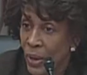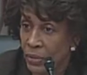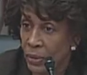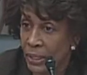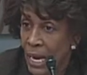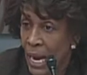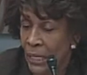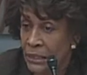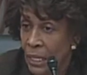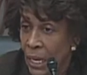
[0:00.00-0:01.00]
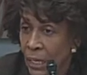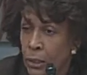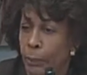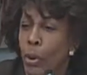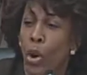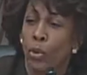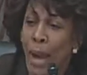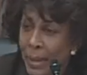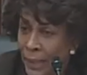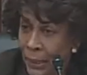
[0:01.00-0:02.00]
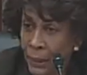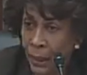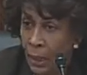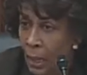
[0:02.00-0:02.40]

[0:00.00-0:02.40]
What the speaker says: whether or not the programming